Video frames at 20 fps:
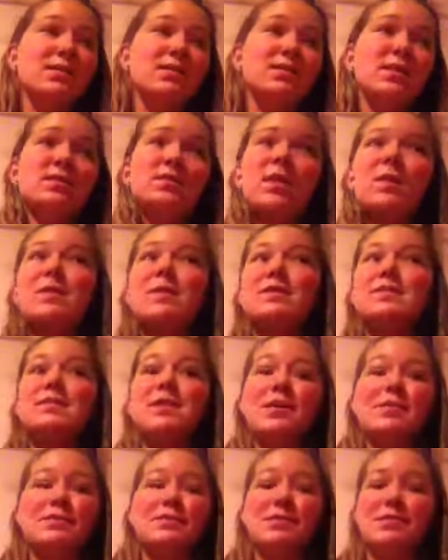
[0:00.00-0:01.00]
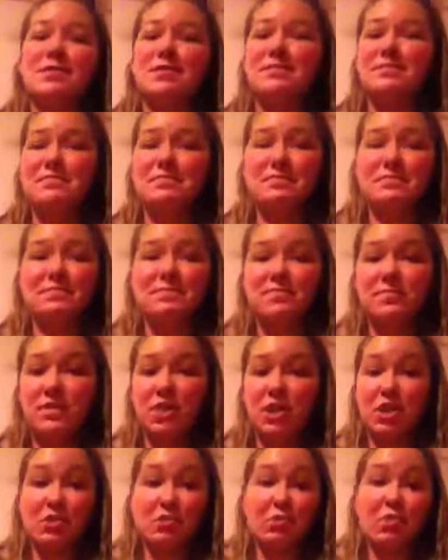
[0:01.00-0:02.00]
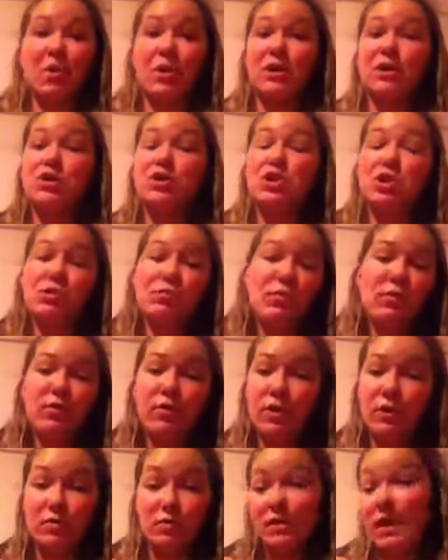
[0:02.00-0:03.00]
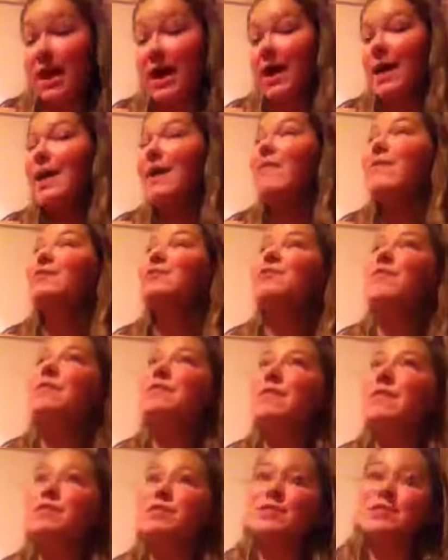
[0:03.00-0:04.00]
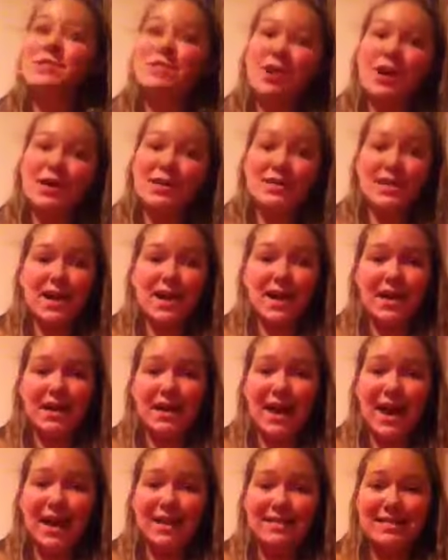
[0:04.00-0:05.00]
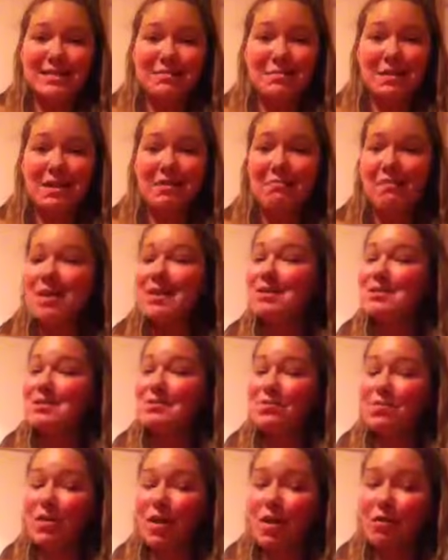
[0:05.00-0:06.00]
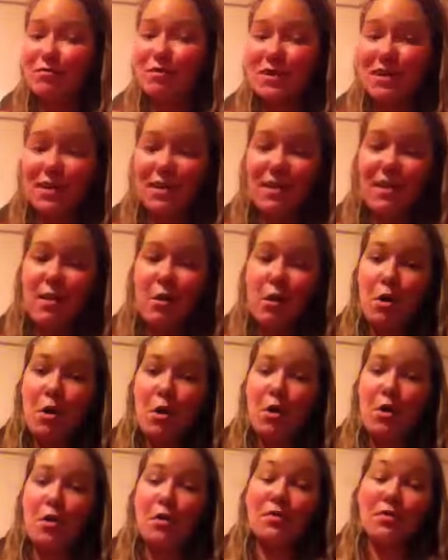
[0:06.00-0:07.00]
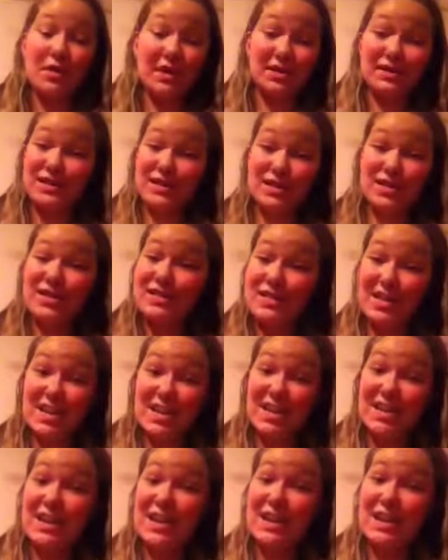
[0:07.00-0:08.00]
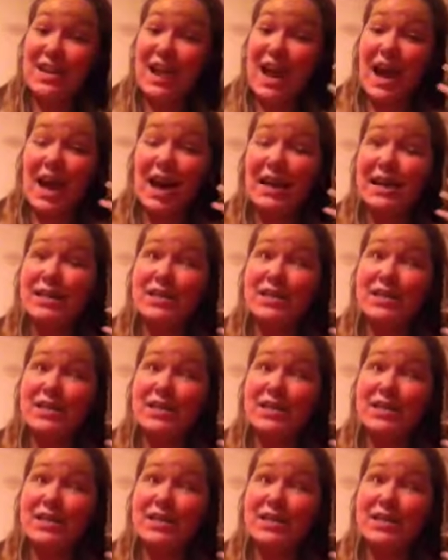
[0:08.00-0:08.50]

does all this stuff to that you would want to do before you die, and then she finds out that she's not dying and has to make amends for all the things that she did, and I'm